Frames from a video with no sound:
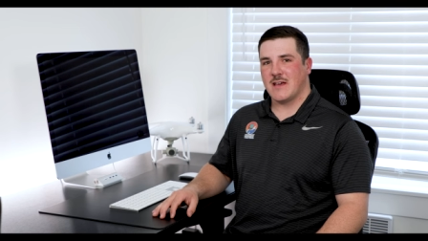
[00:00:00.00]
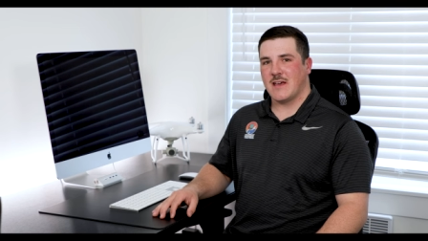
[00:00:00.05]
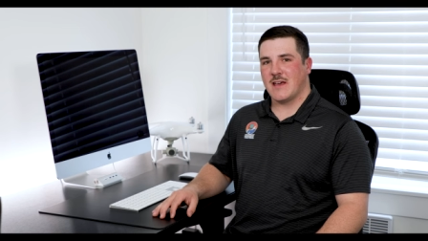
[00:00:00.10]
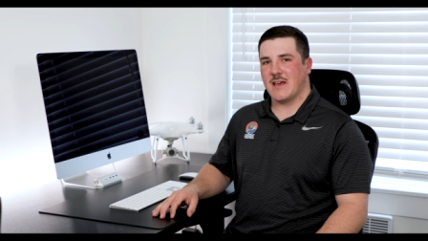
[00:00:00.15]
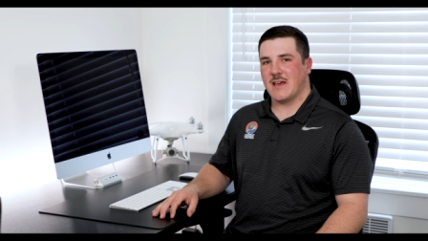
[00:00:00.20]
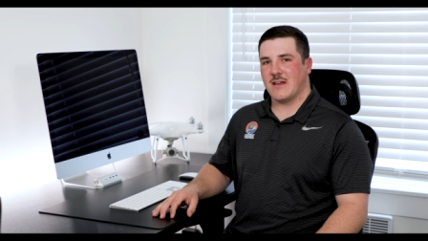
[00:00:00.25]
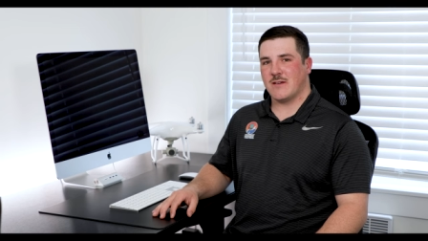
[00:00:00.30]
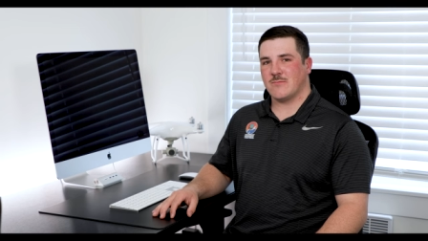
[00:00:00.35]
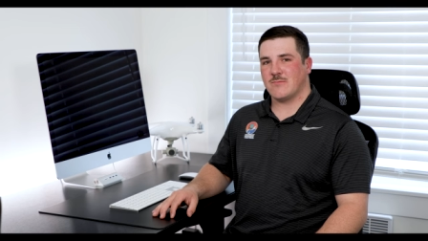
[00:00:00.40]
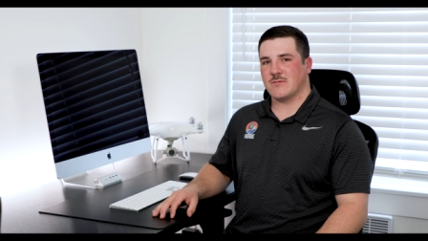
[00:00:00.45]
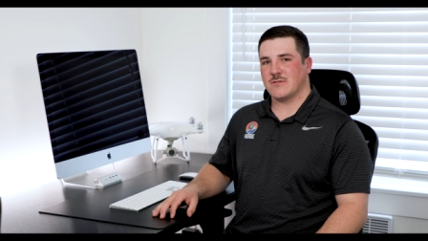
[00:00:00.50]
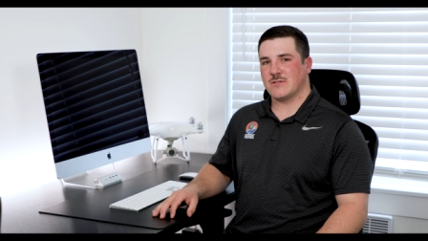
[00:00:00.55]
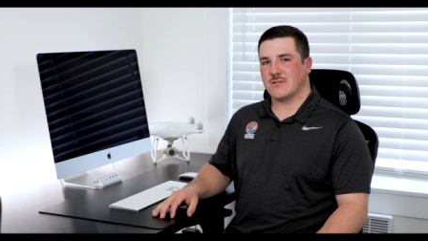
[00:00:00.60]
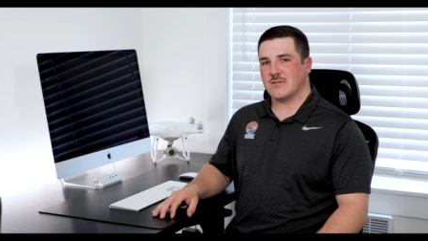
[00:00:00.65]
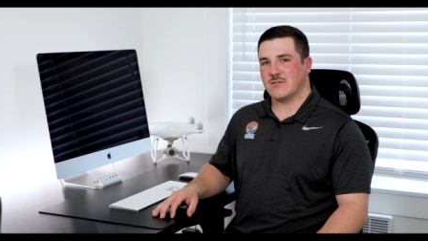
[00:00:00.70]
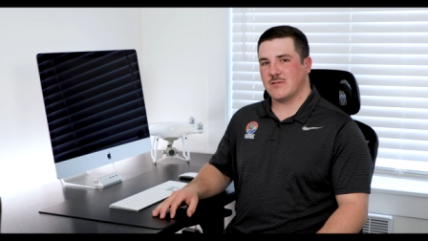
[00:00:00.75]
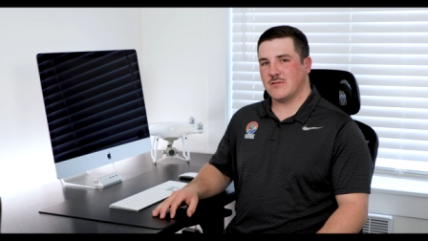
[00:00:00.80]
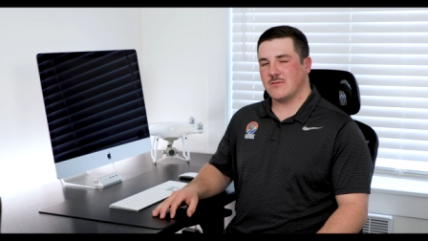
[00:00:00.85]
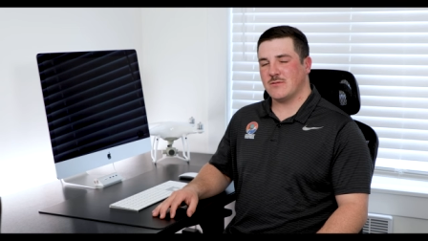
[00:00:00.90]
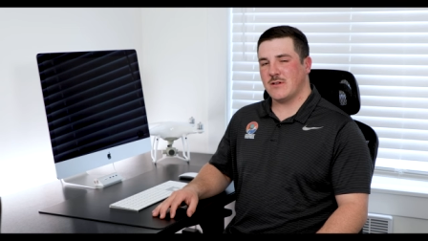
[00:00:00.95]
and
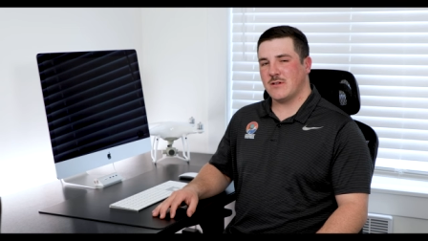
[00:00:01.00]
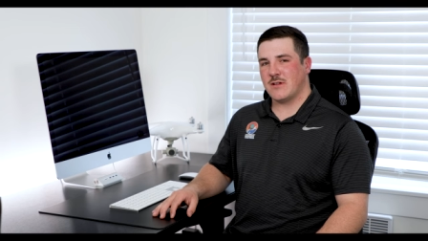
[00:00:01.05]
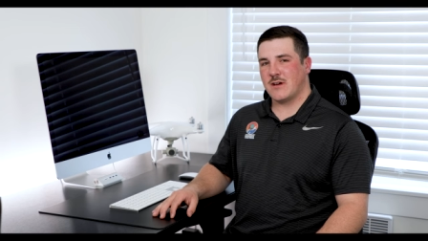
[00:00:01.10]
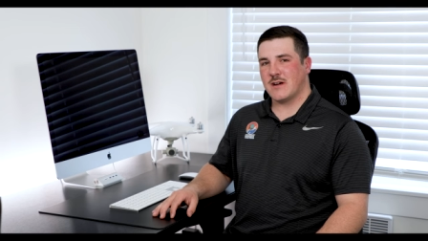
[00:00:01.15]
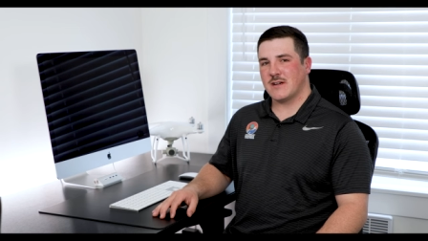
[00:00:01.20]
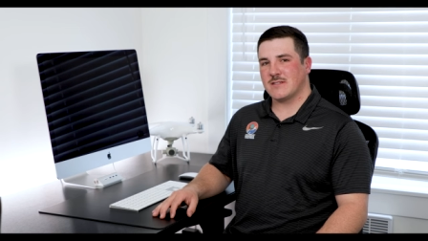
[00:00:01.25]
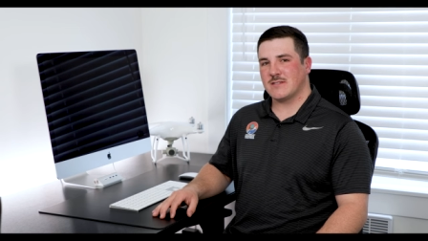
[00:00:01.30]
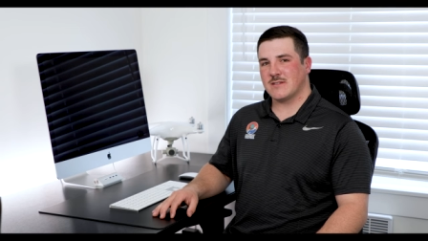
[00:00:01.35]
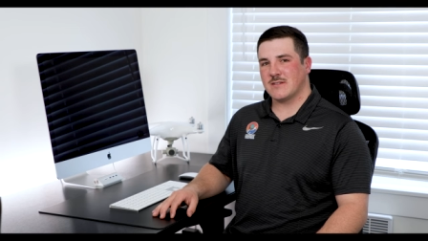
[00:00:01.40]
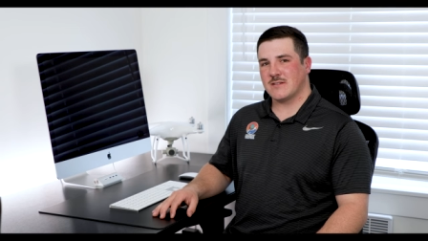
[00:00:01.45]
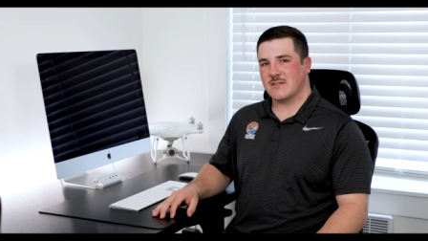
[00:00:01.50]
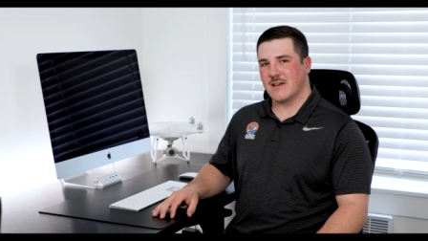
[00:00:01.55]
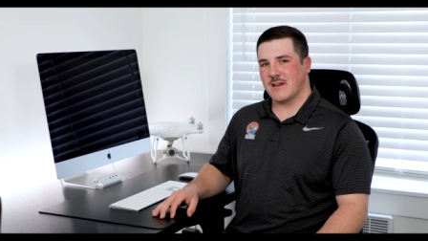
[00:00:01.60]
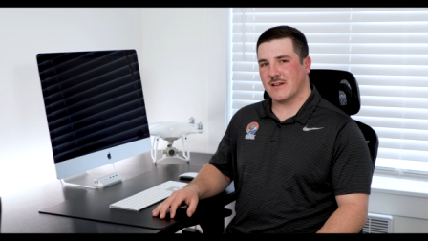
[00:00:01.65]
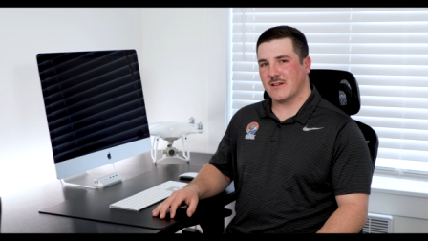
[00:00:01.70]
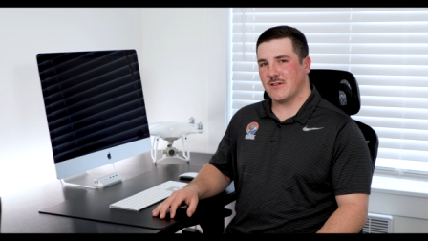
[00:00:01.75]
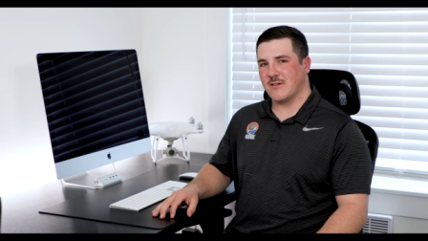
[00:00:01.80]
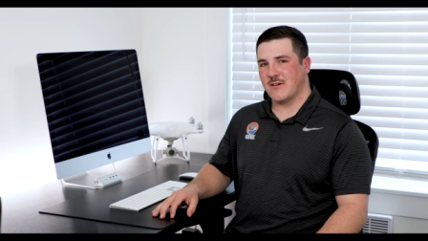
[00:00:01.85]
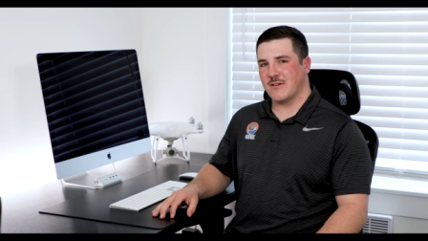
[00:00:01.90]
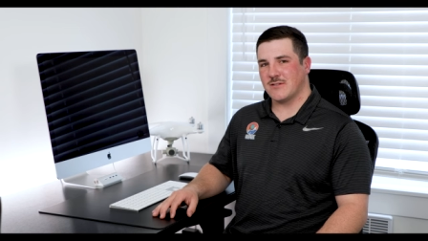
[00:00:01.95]
was utilizing
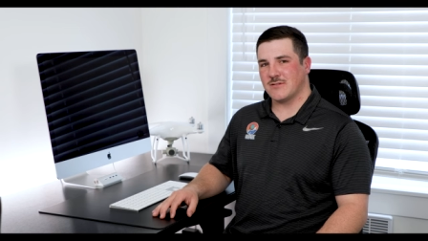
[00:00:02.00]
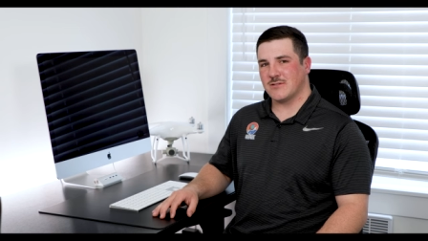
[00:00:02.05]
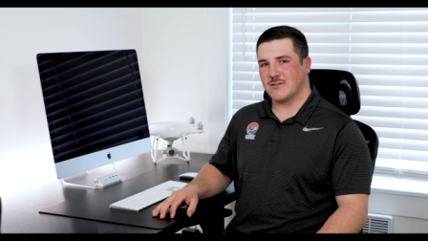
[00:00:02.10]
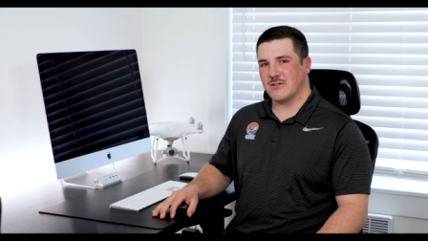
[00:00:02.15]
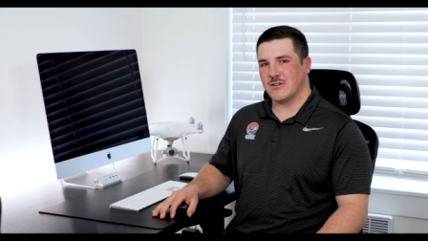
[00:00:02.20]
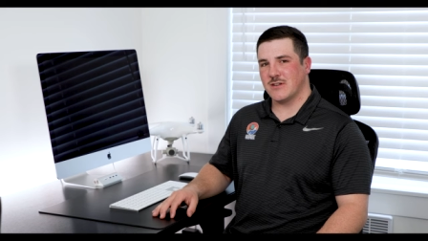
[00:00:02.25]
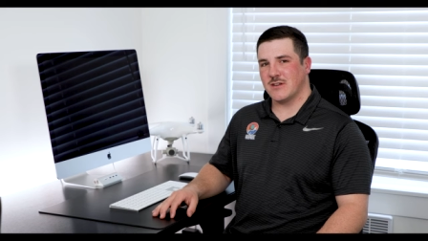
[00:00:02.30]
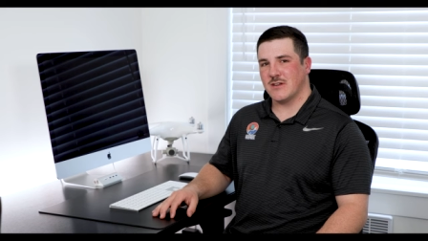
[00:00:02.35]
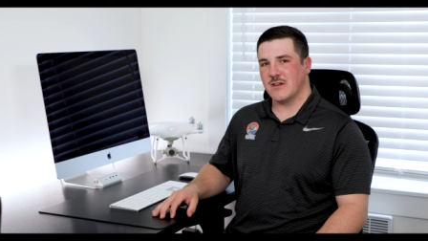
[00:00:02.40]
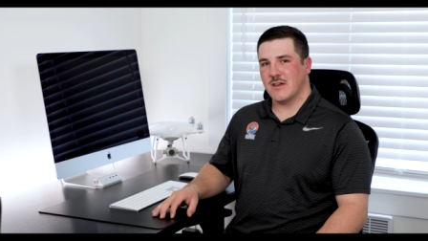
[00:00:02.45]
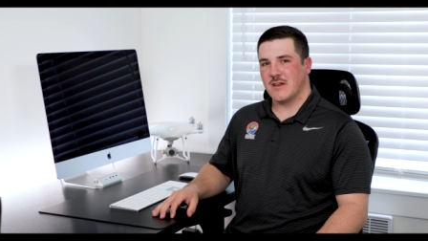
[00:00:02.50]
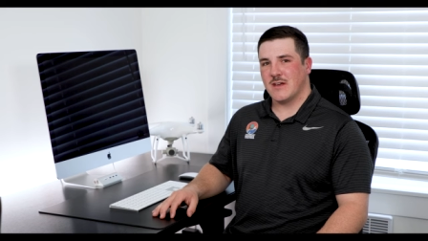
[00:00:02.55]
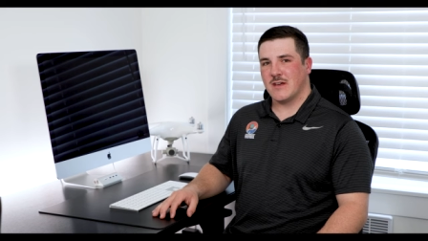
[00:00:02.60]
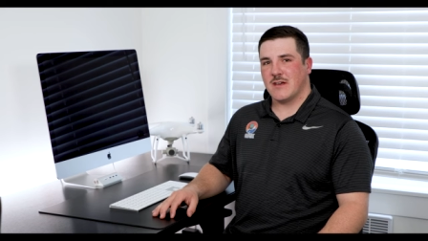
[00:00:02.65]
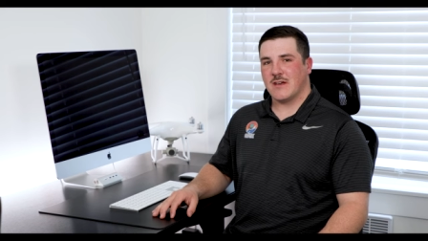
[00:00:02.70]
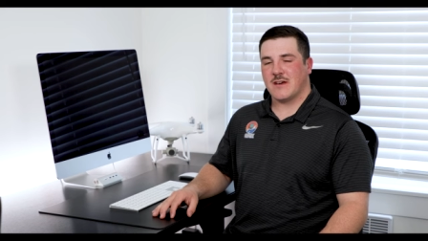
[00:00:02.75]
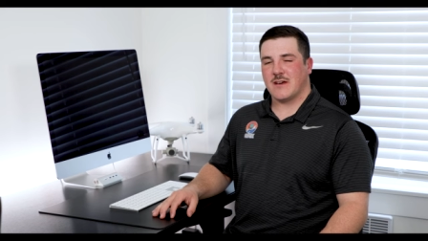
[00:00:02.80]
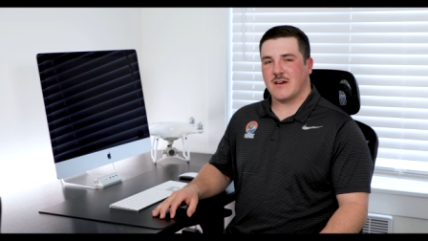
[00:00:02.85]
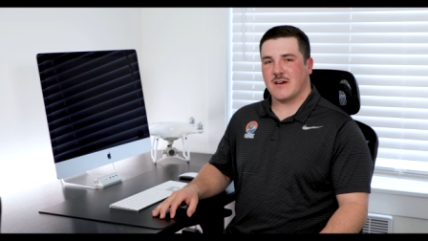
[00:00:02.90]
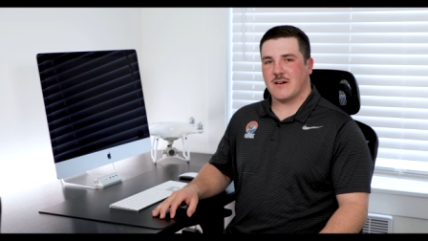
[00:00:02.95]
technology
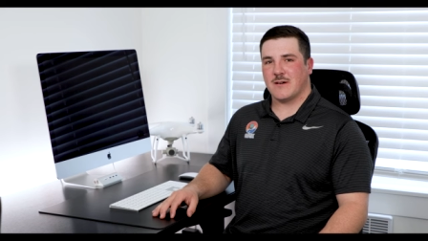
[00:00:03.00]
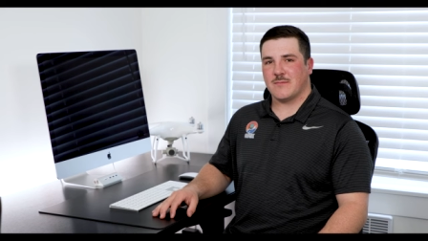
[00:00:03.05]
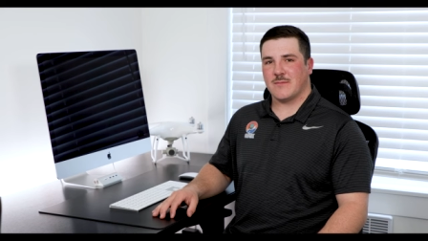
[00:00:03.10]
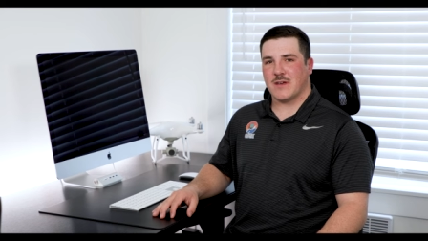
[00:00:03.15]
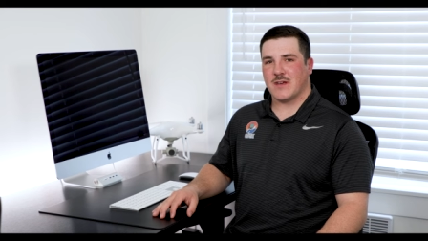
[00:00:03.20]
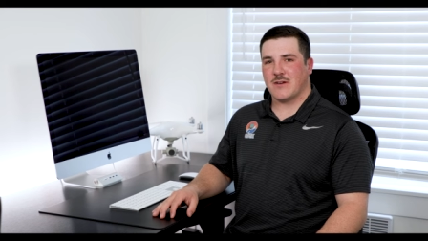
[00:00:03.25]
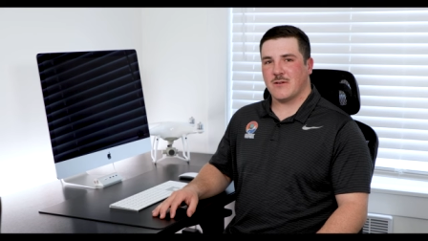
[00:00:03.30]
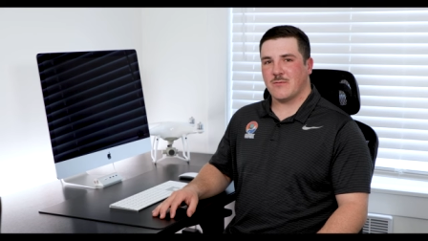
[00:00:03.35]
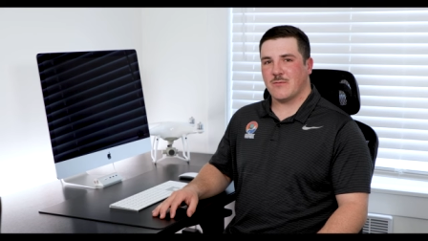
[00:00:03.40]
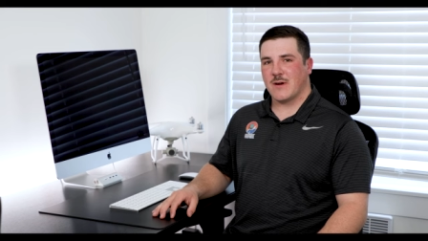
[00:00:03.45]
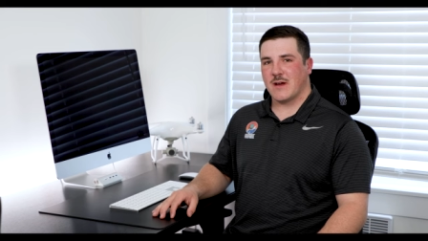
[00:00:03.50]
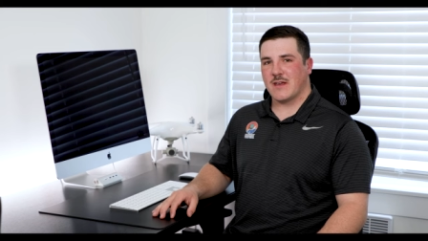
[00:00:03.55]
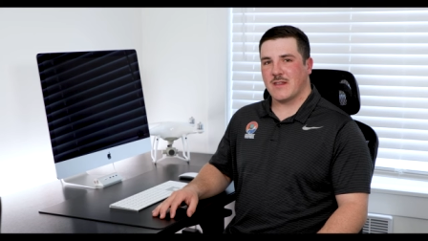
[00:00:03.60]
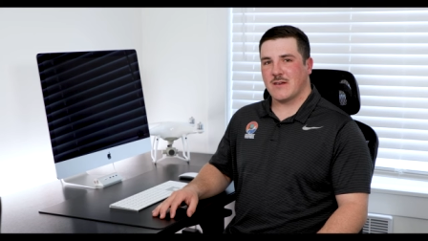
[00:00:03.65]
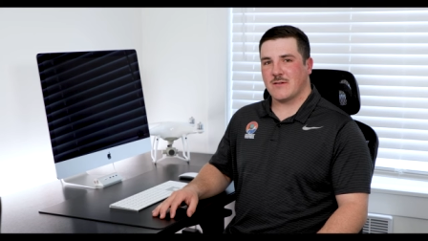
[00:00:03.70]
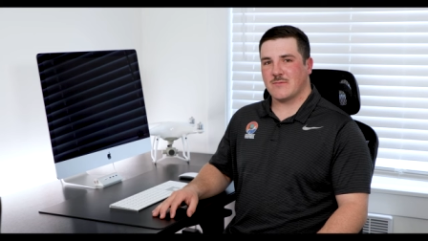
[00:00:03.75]
in a way